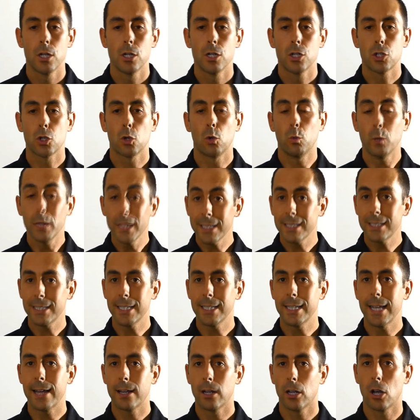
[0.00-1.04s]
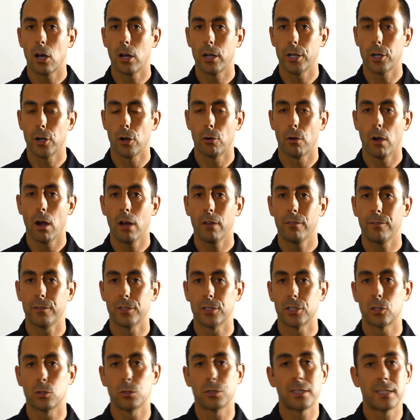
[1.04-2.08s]
So we see that a lot in our
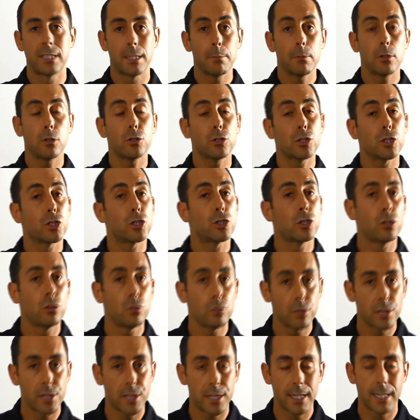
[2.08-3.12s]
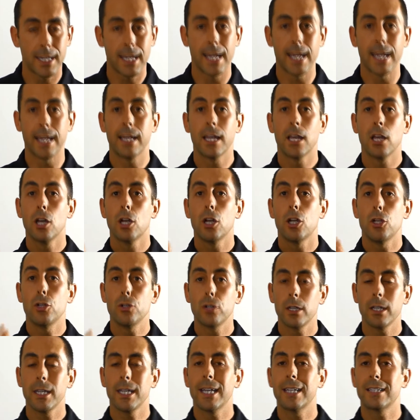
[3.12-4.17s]
office. So similar to tooth decay, you
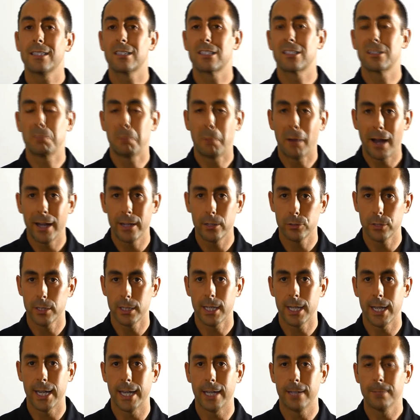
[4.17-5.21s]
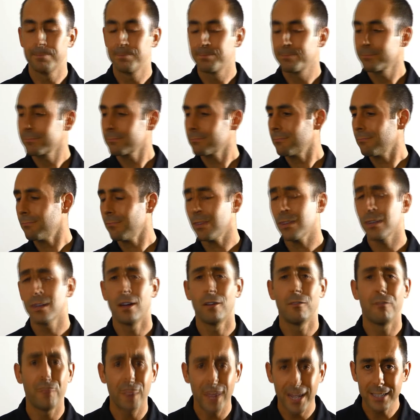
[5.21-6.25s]
can get spinal decay.
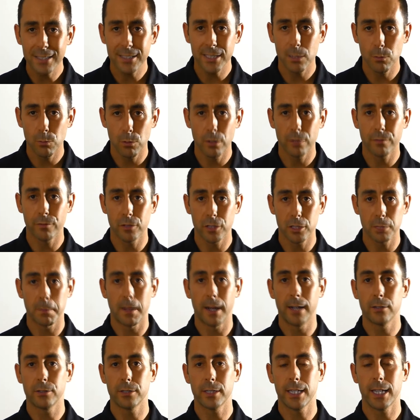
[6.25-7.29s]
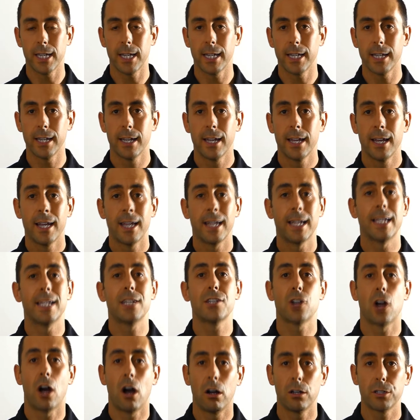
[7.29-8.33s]
A fancy word for spinal decay
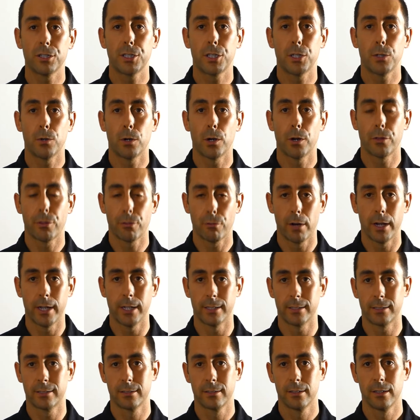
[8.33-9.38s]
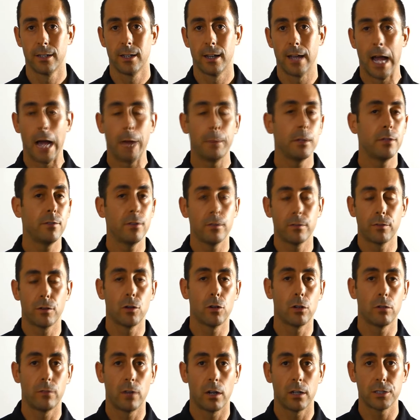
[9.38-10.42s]
is osteoarthritis. How many of you have
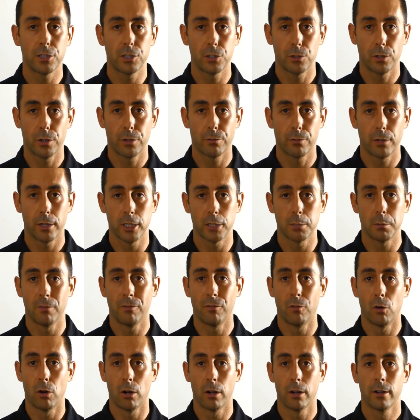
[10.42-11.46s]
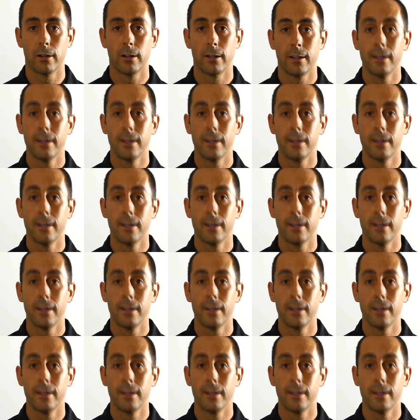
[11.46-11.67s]
heard of osteoarthritis before?